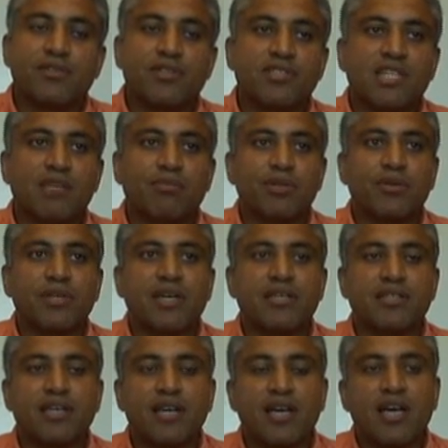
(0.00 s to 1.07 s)
For example, you can
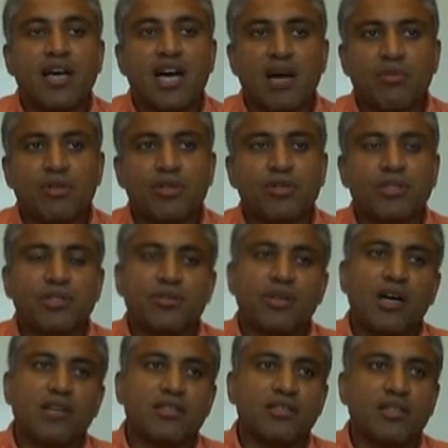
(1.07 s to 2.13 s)
say, I'm going to
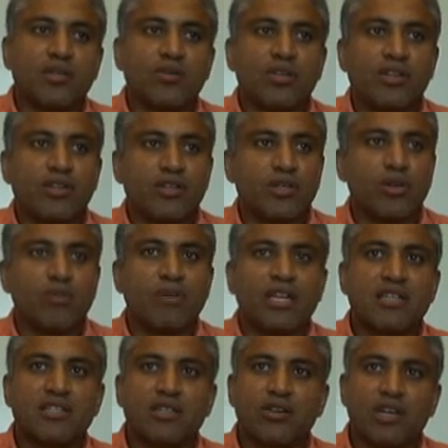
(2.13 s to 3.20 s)
audit only the role
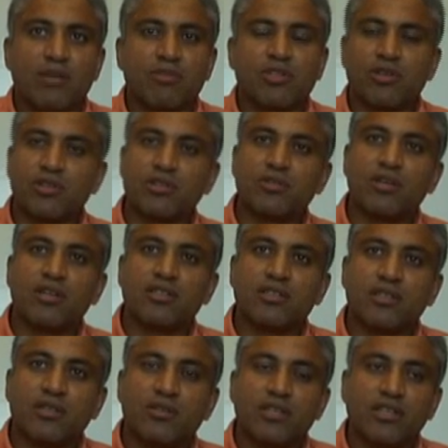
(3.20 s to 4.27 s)
manager, or I'm going to audit
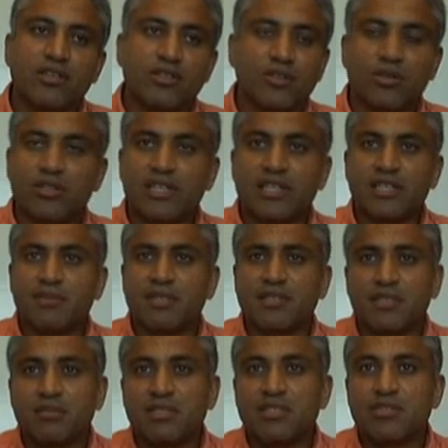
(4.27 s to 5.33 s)
only the role database
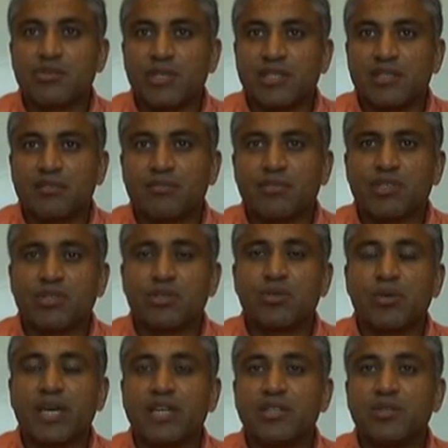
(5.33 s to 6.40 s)
administrator. So
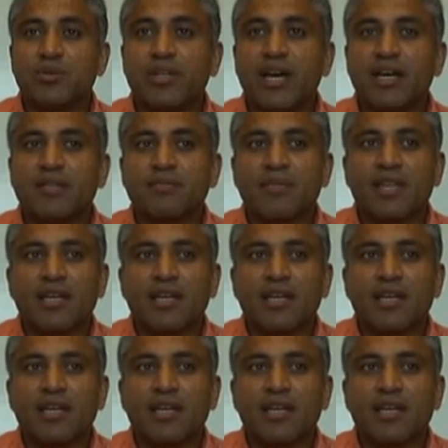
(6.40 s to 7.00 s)
you can do that.